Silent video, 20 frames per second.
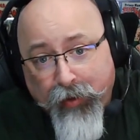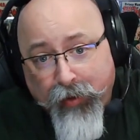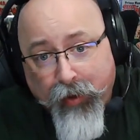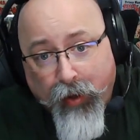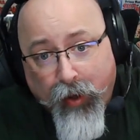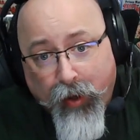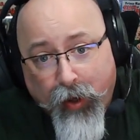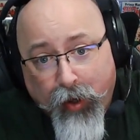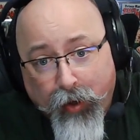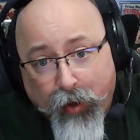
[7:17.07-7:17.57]

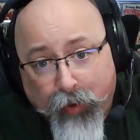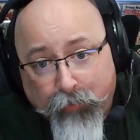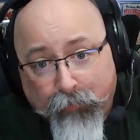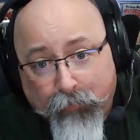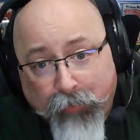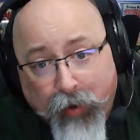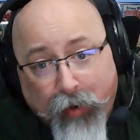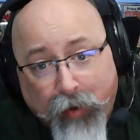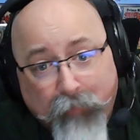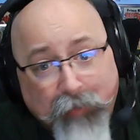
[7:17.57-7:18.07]

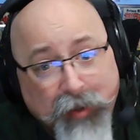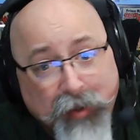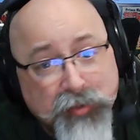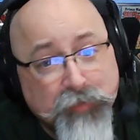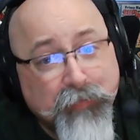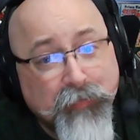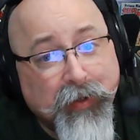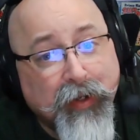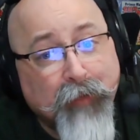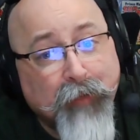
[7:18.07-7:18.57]
I managed to
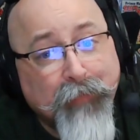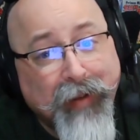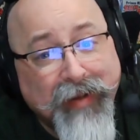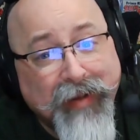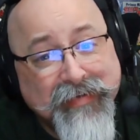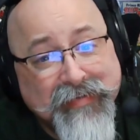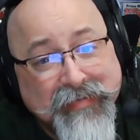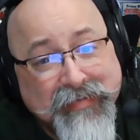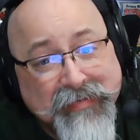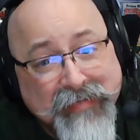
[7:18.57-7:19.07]
pick up a
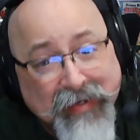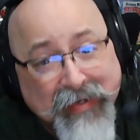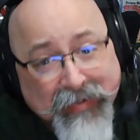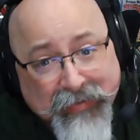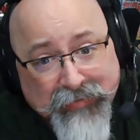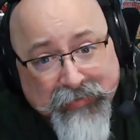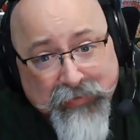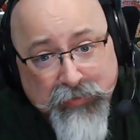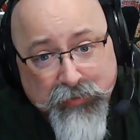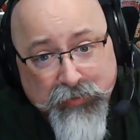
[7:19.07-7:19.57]

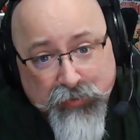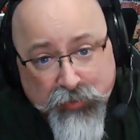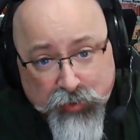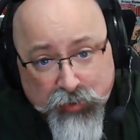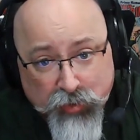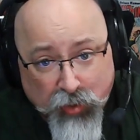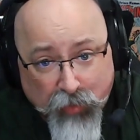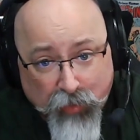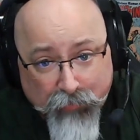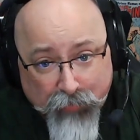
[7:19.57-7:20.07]
second
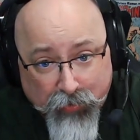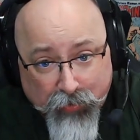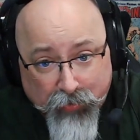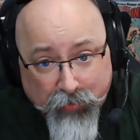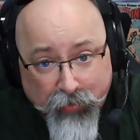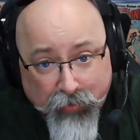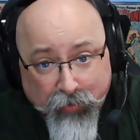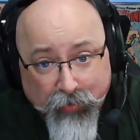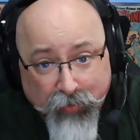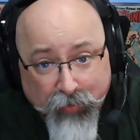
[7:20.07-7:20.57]
Schomburg
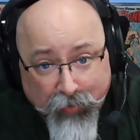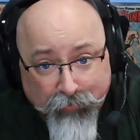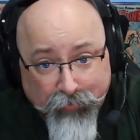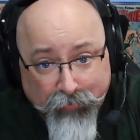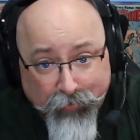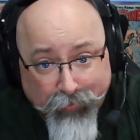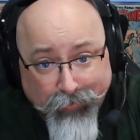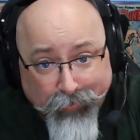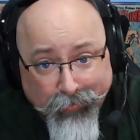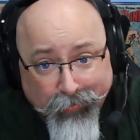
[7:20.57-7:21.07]

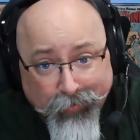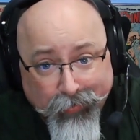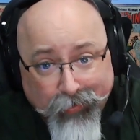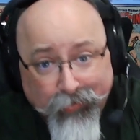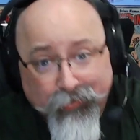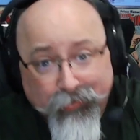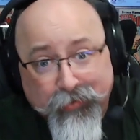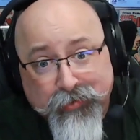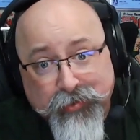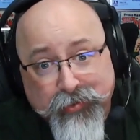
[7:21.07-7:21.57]
cover
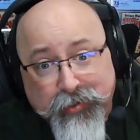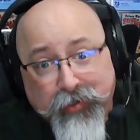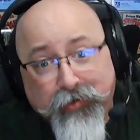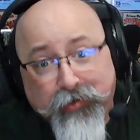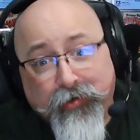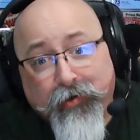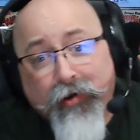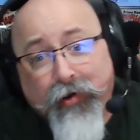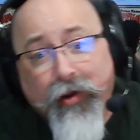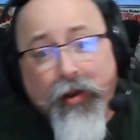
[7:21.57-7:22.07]
this year.